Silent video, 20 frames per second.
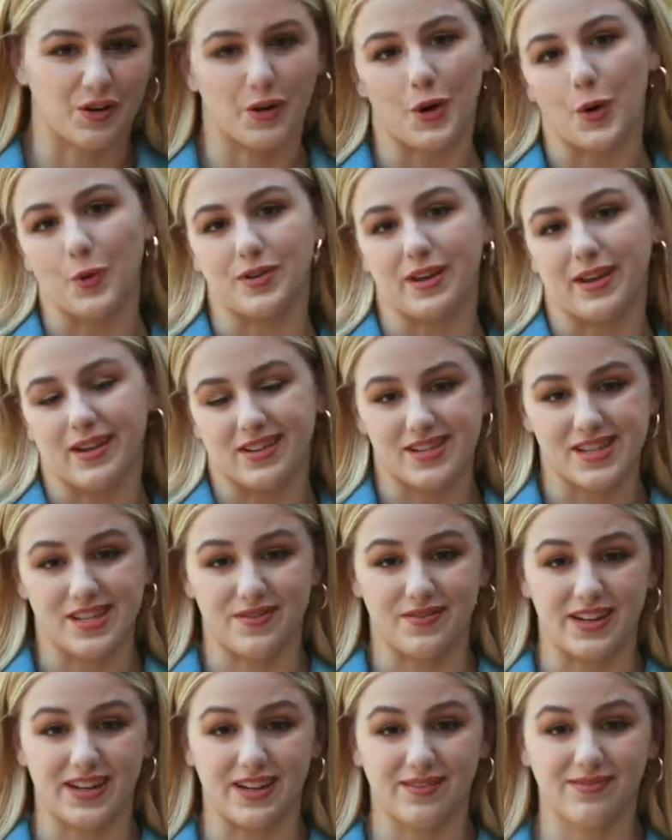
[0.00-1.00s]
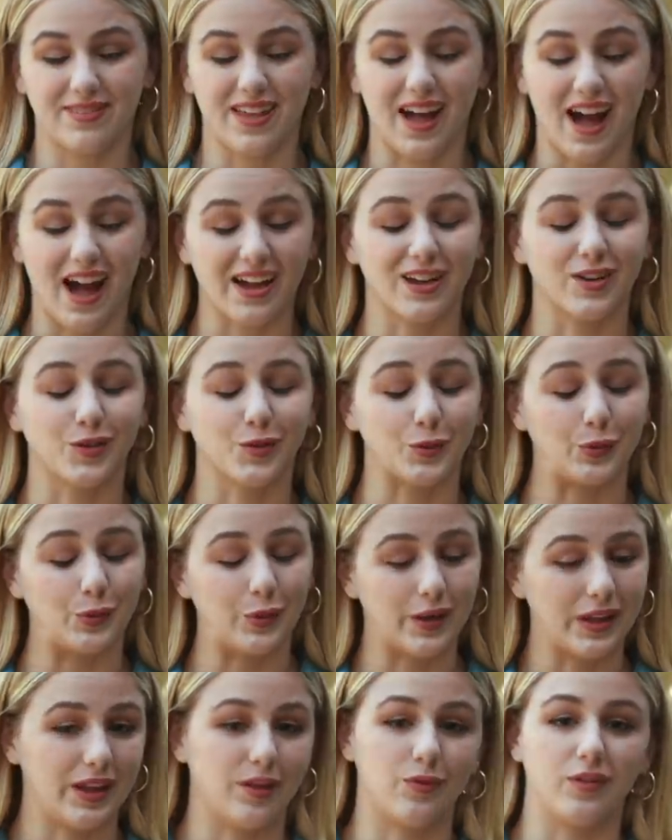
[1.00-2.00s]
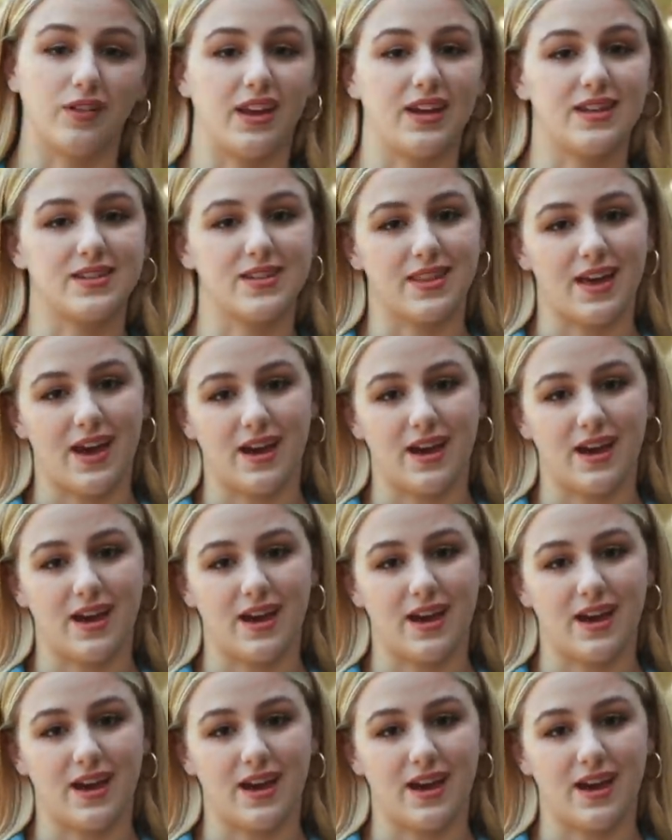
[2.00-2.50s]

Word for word: in our own negativity. I can really relate to